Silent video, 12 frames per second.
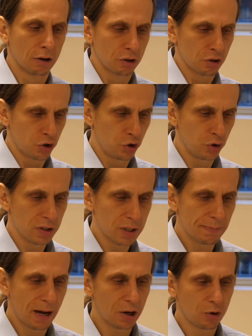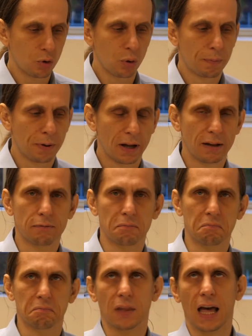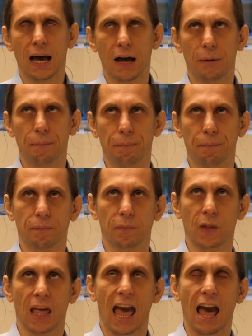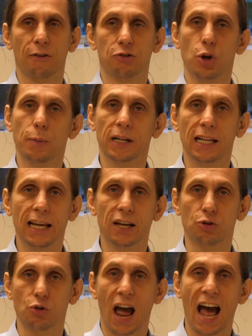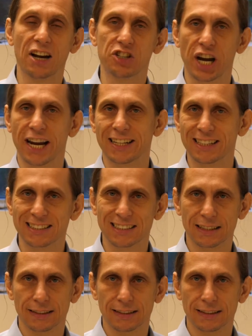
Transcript: Students in my group have typically graduated